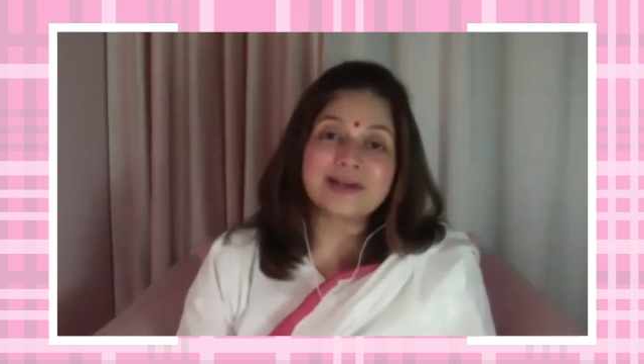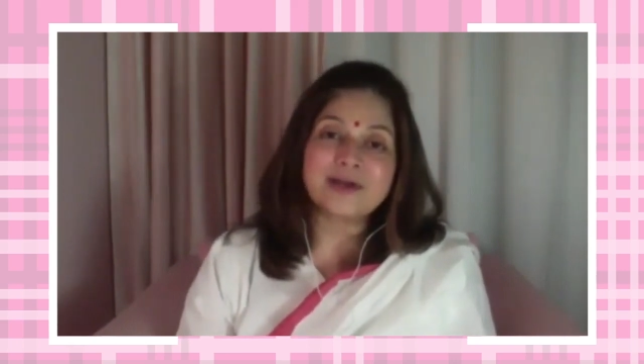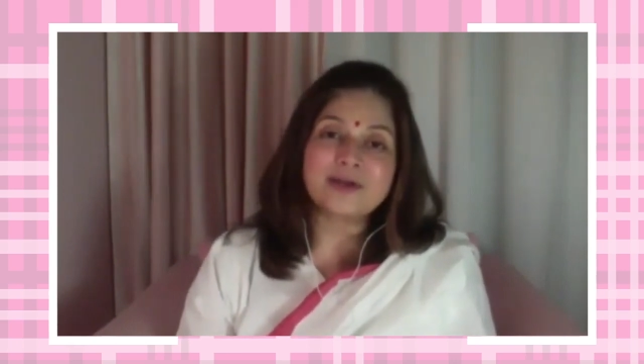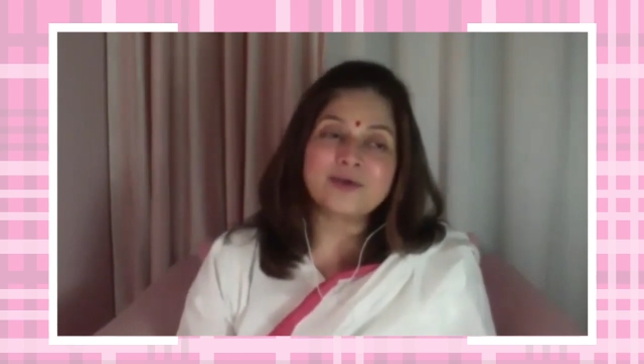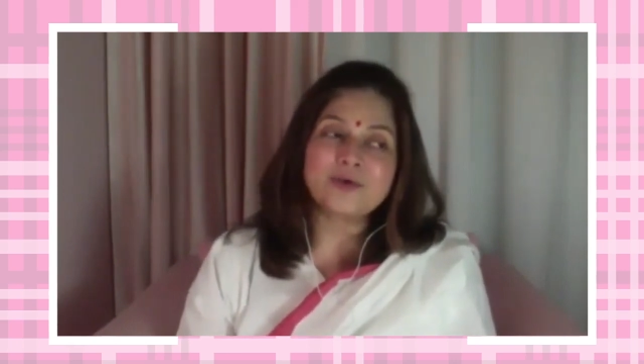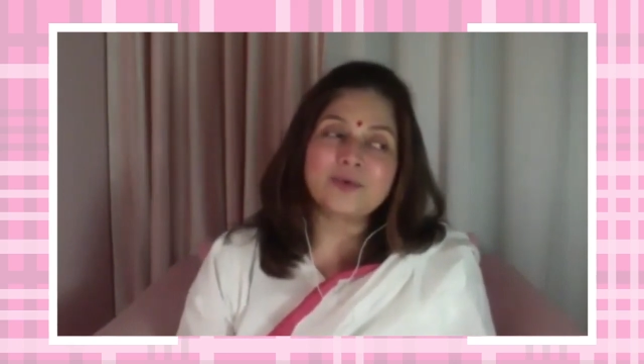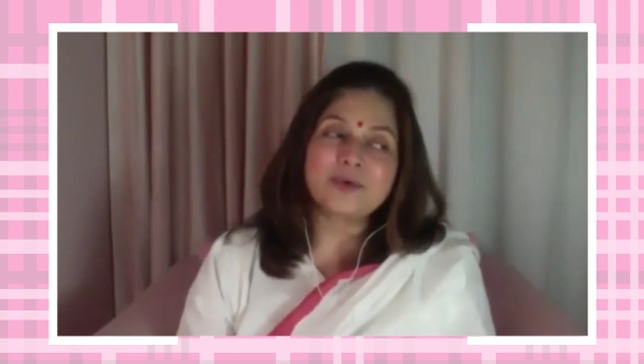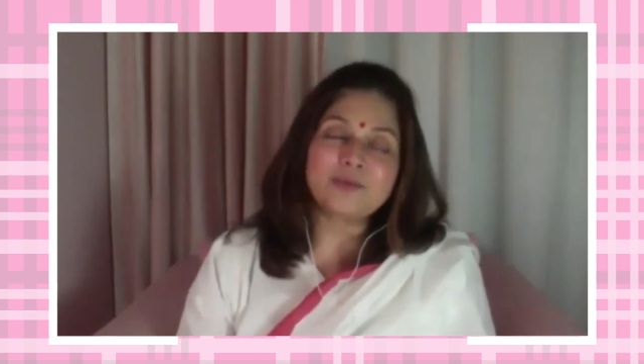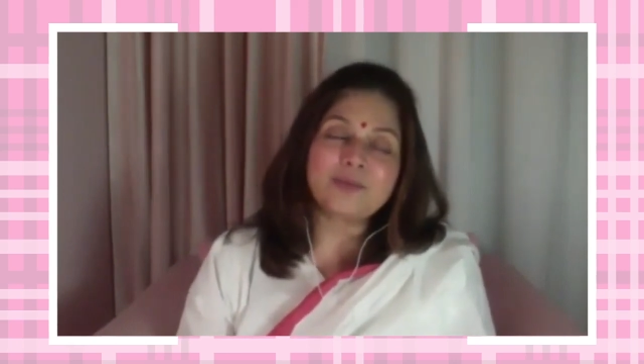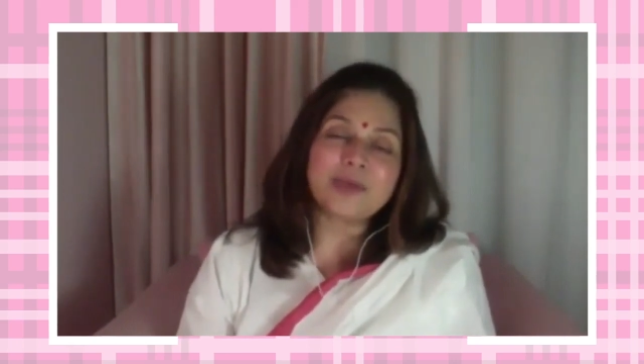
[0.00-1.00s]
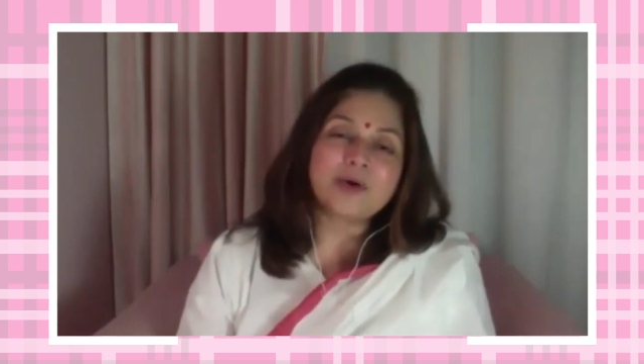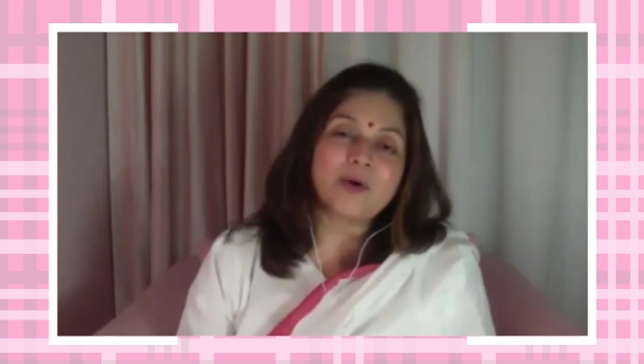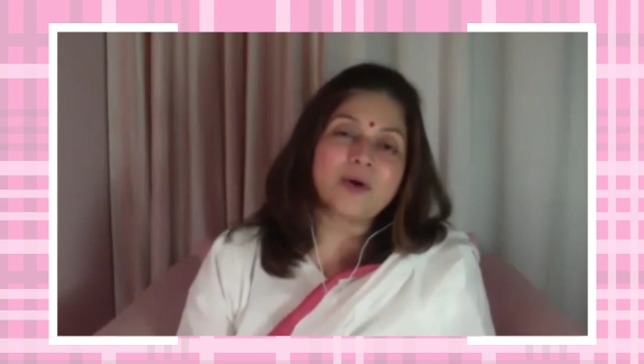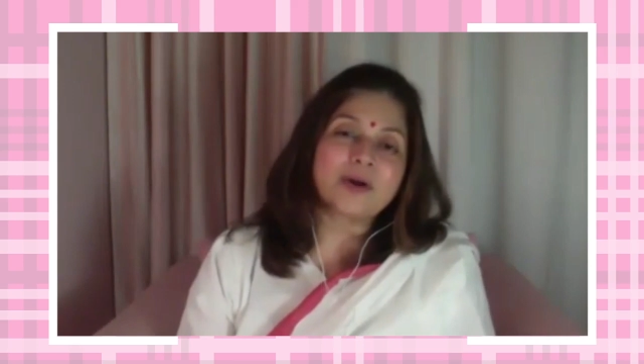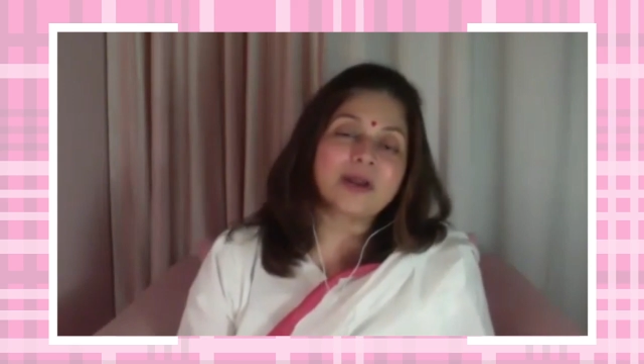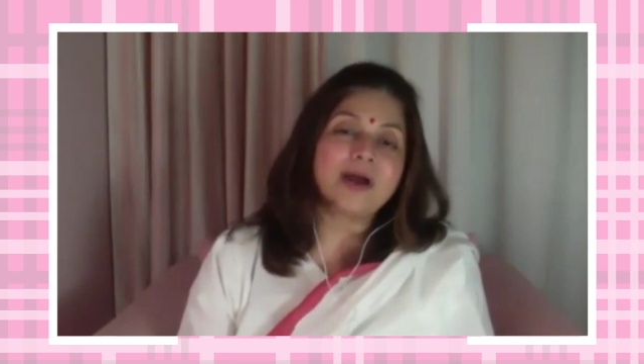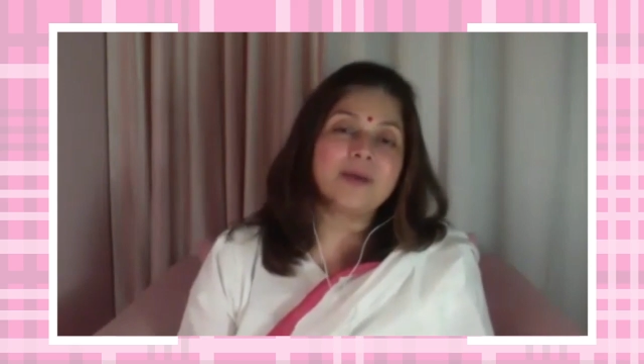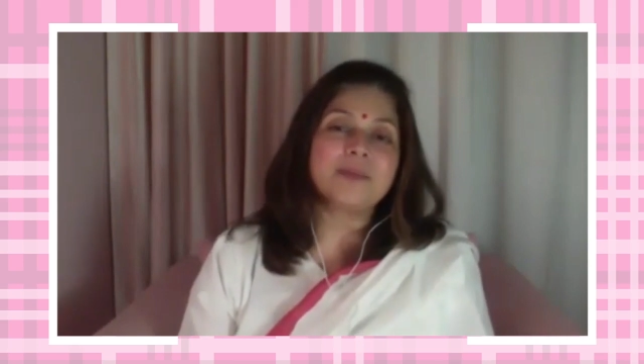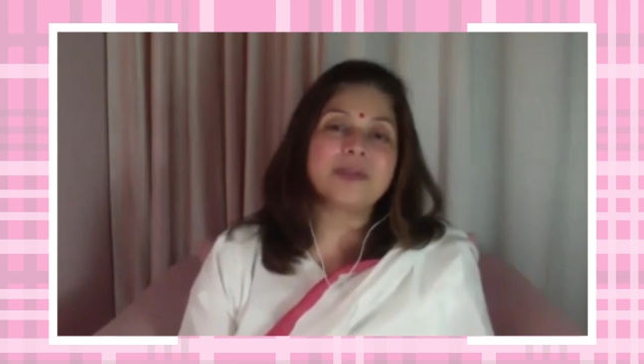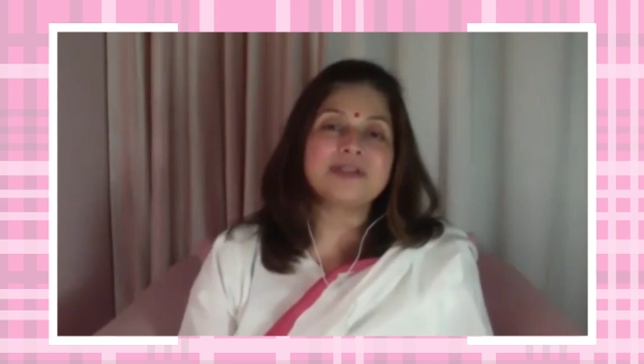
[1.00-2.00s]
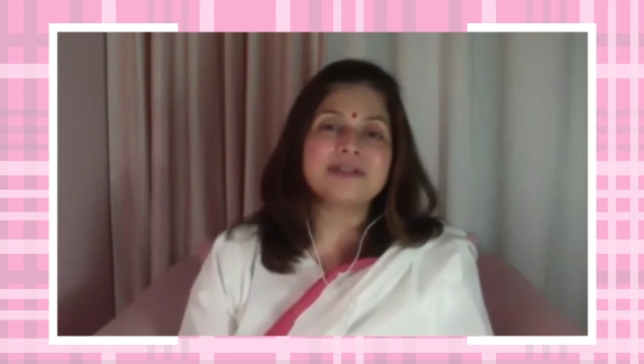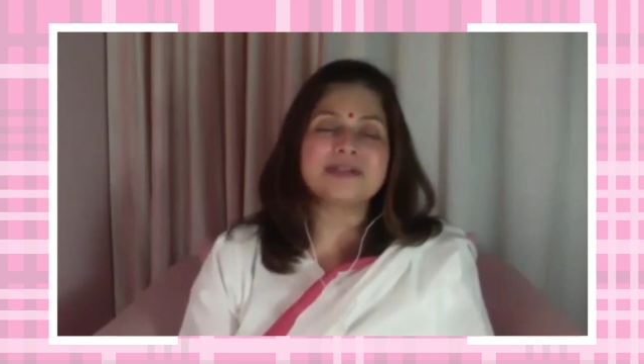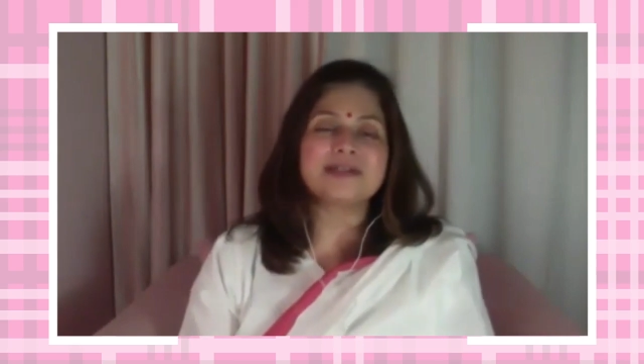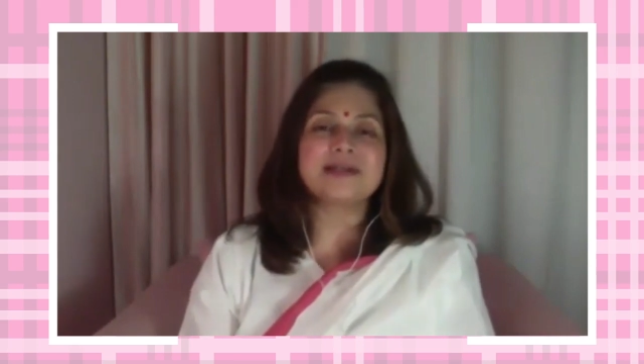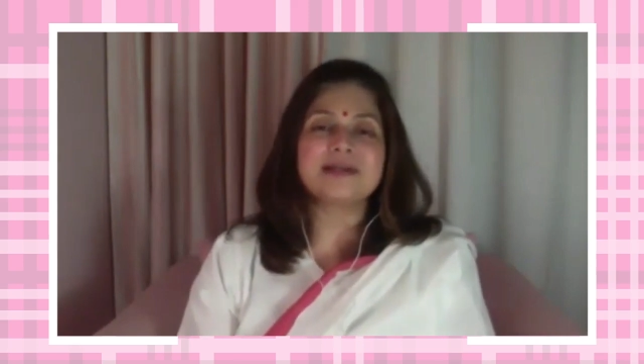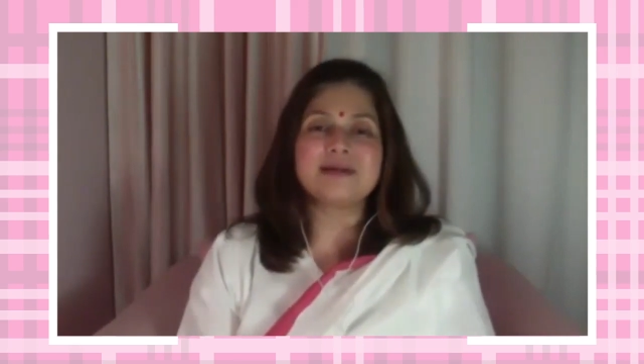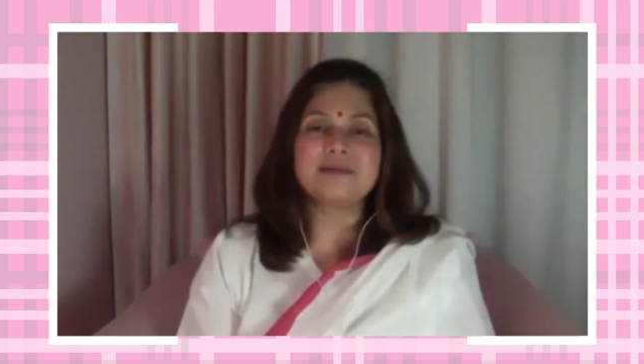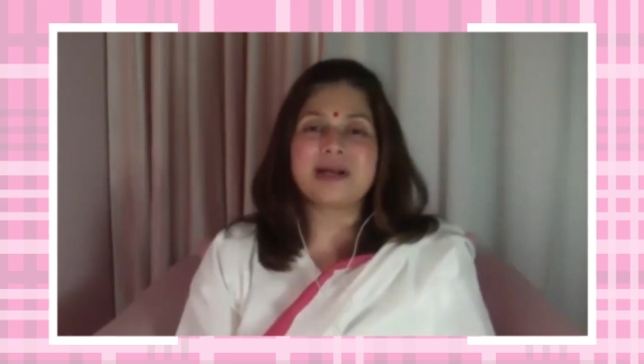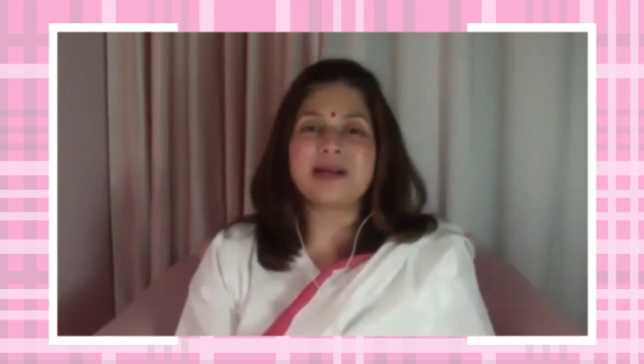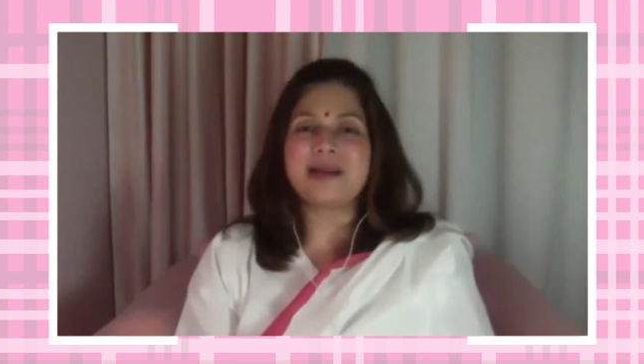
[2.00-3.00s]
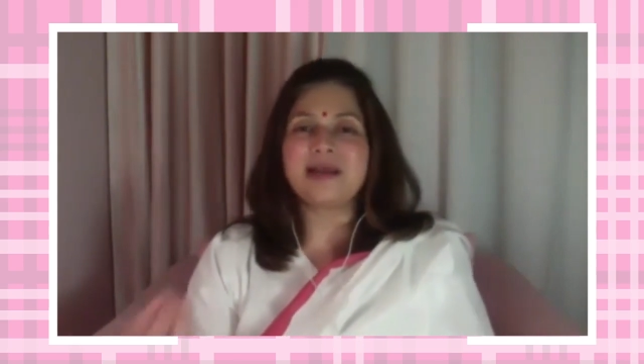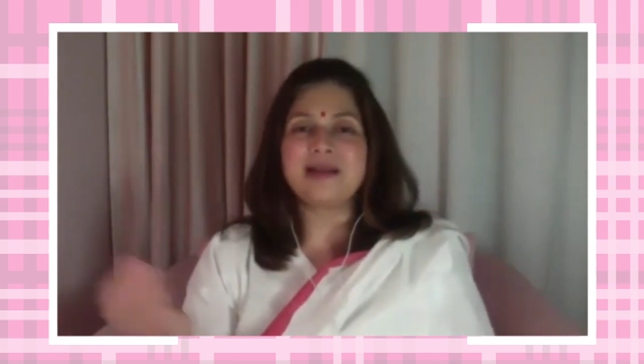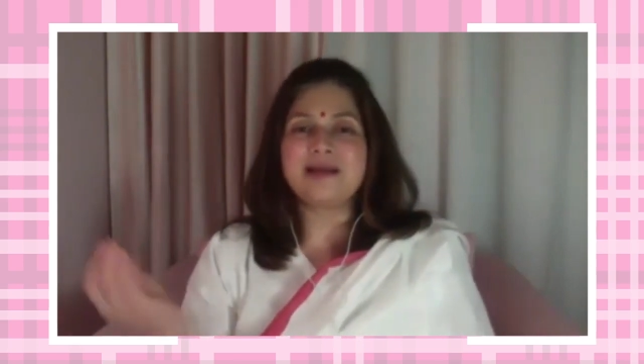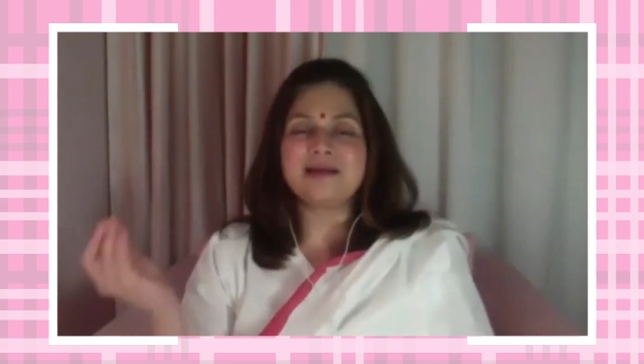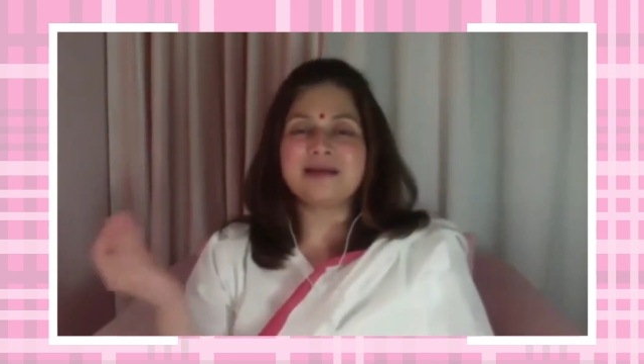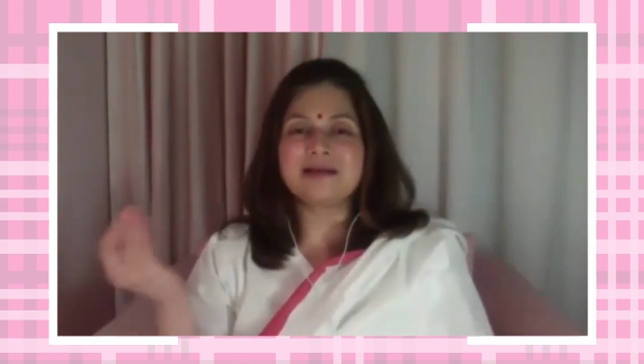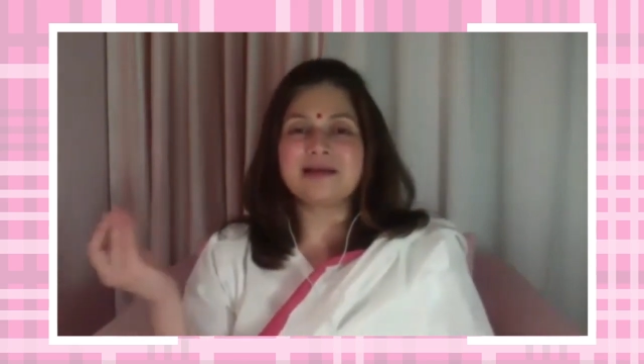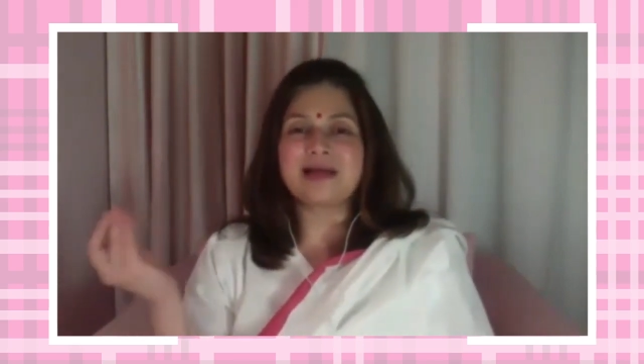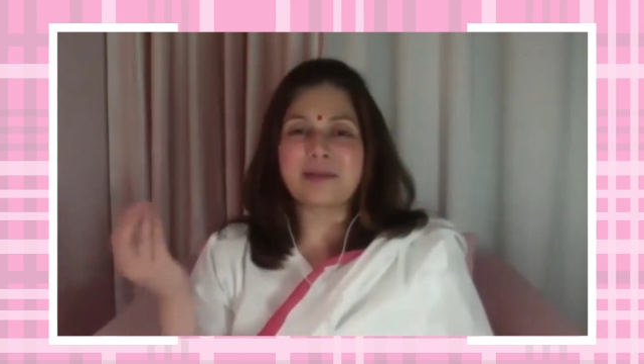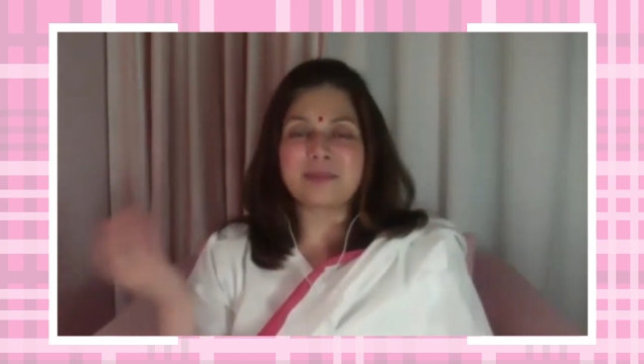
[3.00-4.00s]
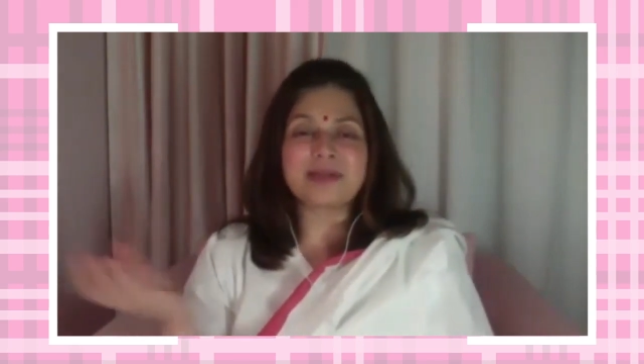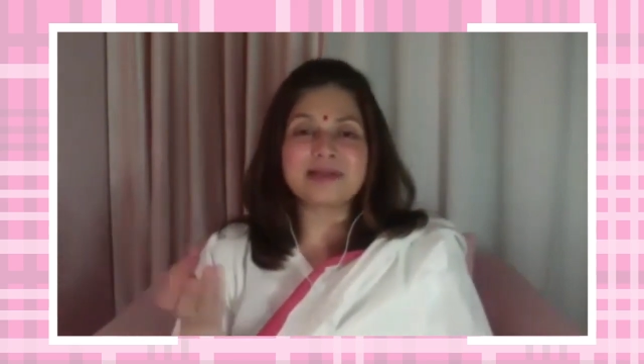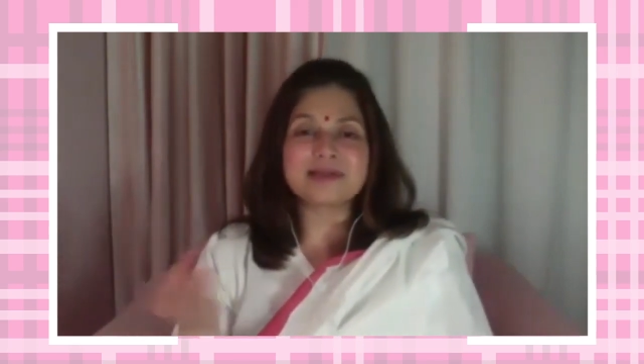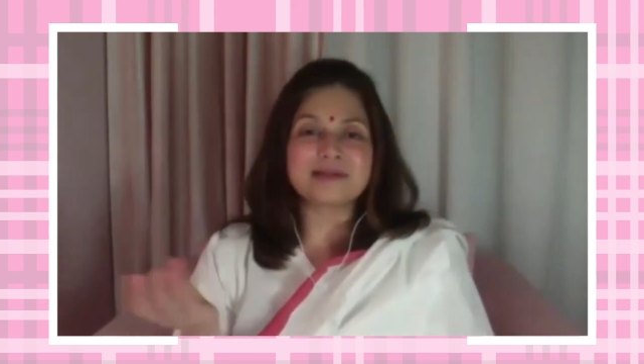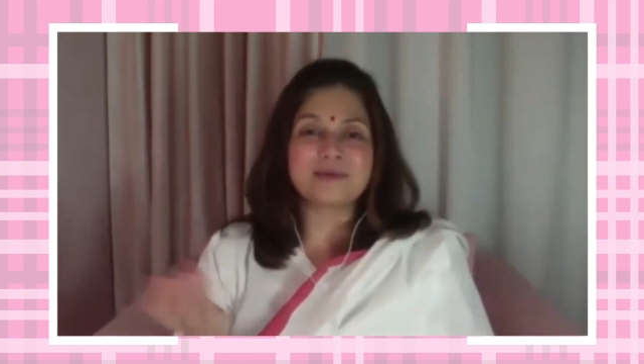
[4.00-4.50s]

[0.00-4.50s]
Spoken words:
You would be caught up in just little mundane, little happiness.